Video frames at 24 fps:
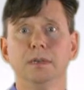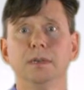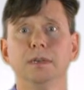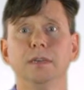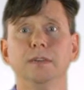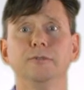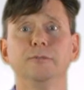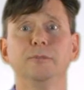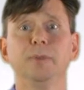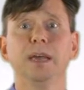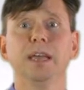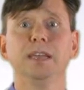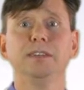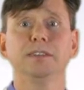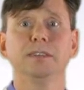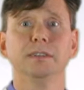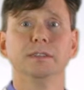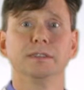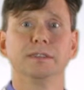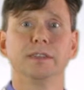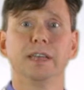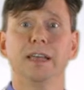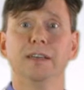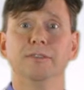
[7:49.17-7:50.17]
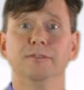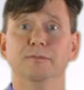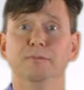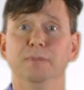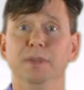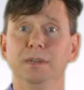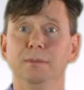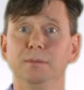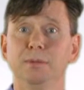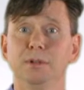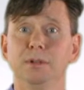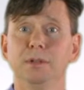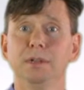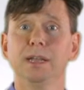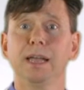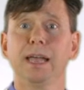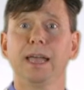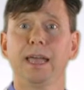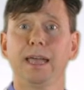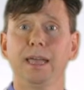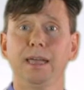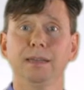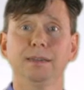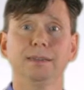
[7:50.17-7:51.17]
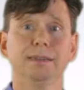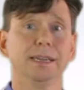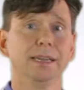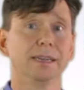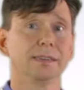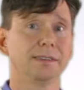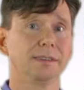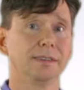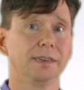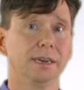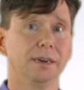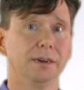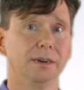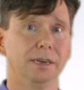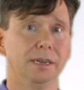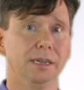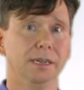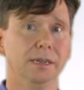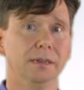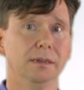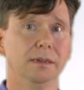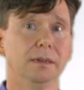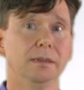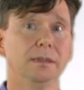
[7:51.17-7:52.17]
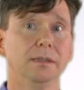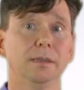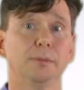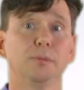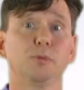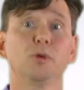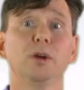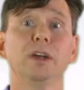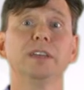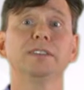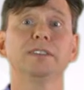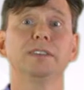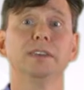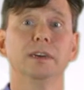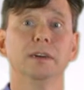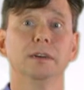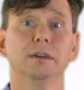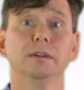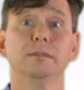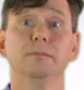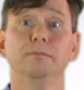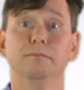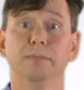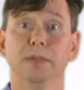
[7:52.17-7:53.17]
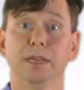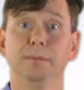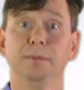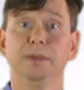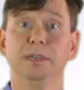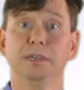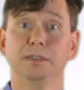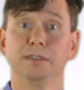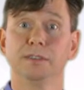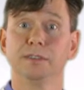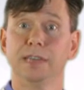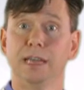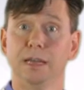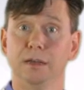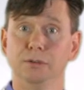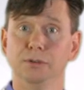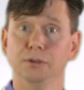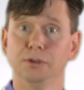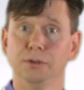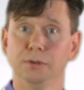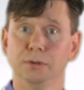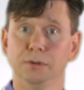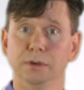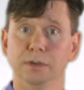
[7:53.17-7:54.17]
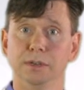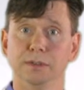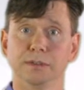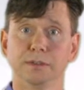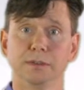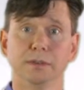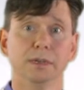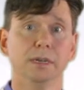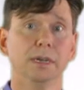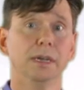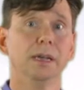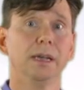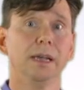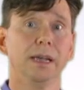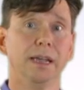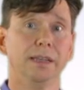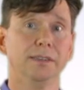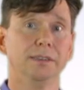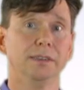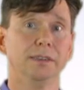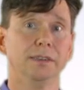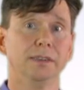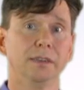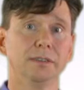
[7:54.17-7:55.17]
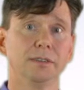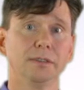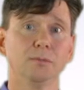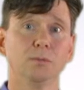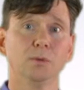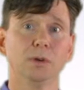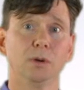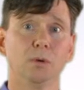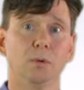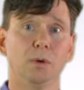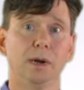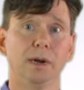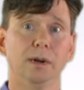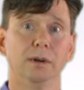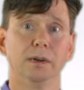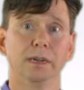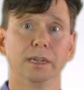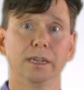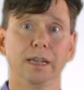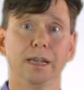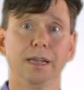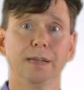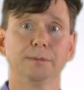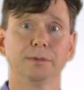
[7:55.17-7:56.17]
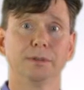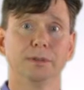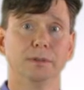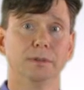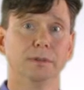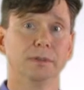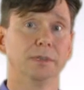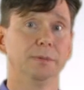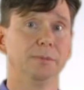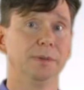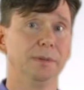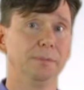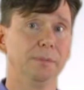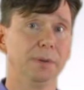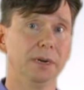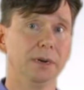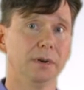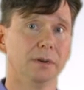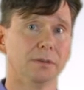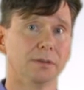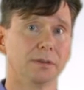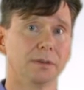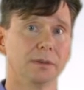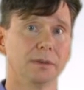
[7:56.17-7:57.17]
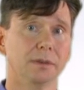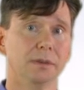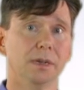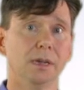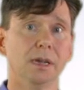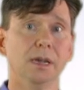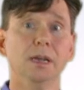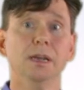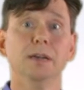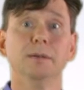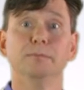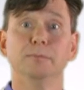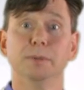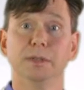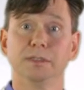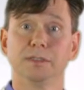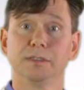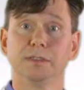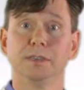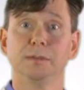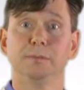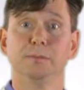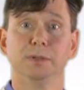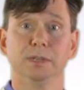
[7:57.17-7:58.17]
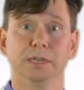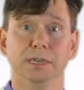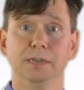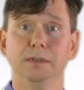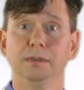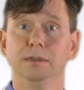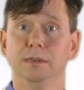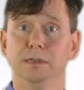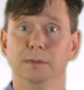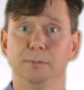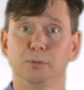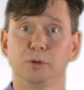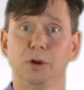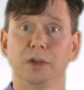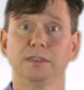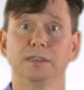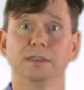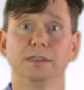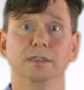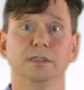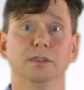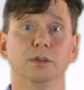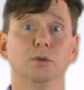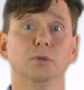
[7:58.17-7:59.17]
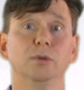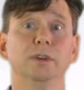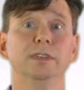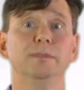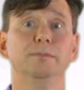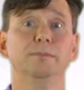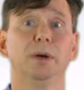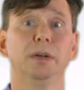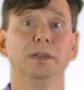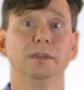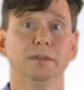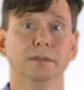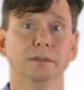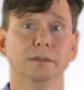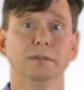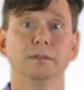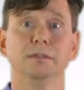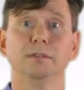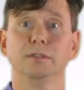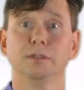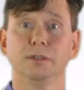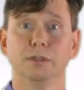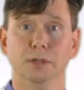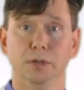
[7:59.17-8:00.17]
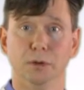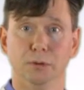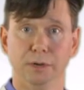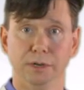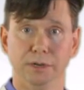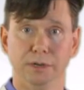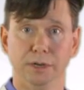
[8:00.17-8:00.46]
If patients have minimal hand dexterity, the pressair may be a sound choice, as it doesn't require a capsule to be pierced, but simply depressing the green button to load a